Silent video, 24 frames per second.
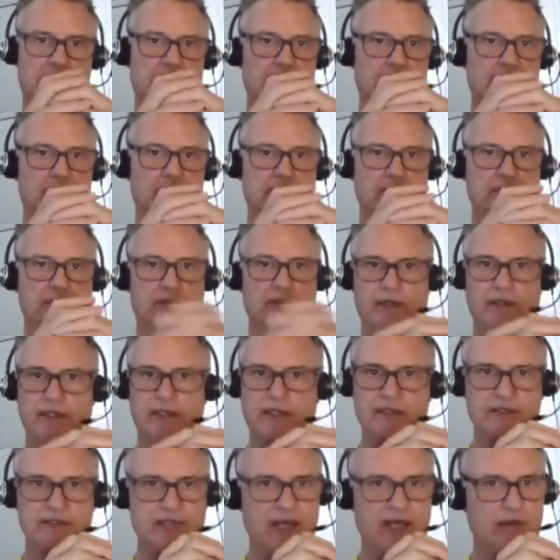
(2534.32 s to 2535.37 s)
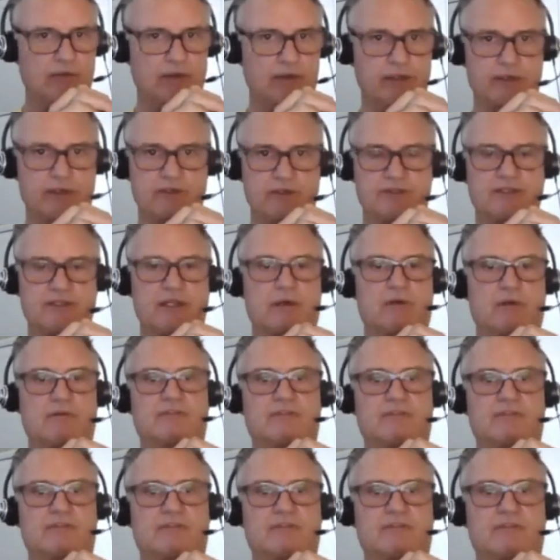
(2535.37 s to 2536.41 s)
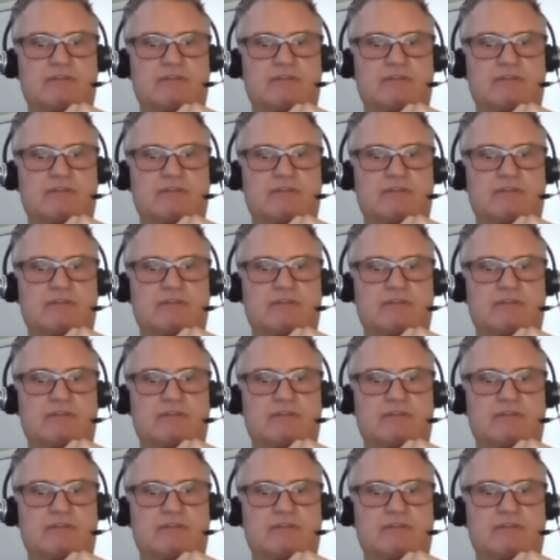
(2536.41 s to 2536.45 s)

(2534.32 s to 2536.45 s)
You're going to get down on yourself.